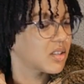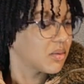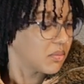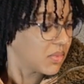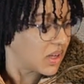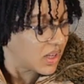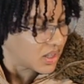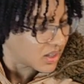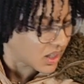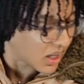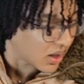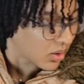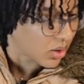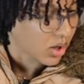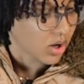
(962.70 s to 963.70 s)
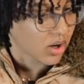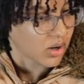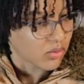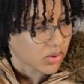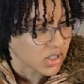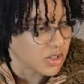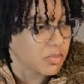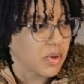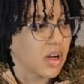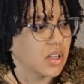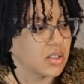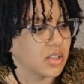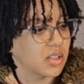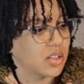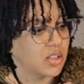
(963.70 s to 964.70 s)
me, like, her
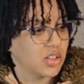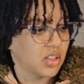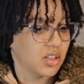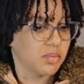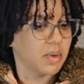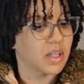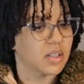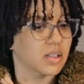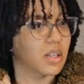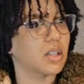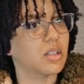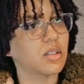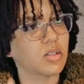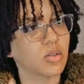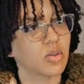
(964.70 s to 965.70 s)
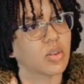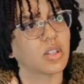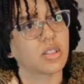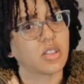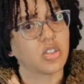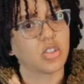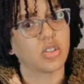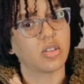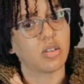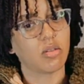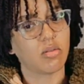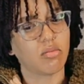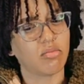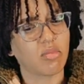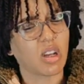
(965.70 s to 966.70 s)
response is, it just makes sense, or this is
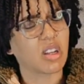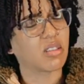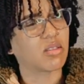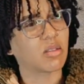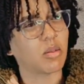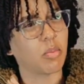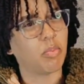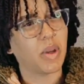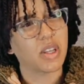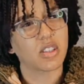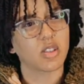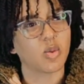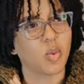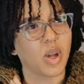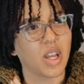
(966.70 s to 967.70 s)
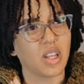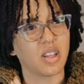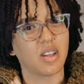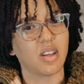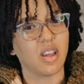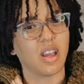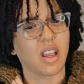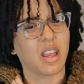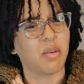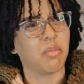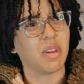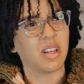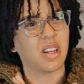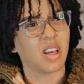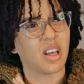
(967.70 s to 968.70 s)
like the best way it can
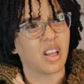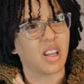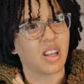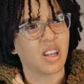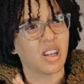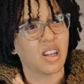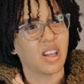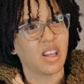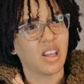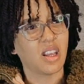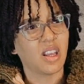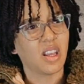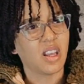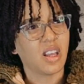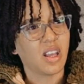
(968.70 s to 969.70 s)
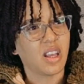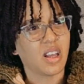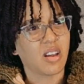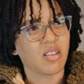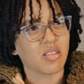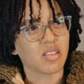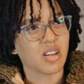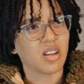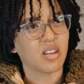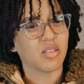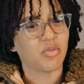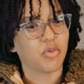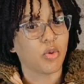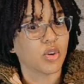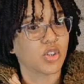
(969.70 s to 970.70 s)
be done
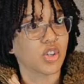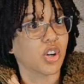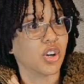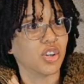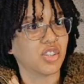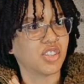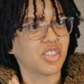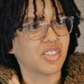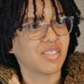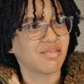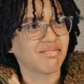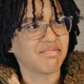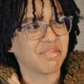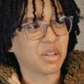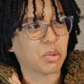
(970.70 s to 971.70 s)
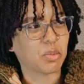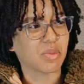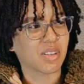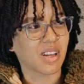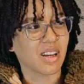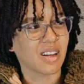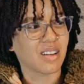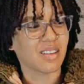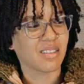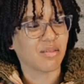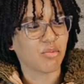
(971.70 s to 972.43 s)
for church. And I was like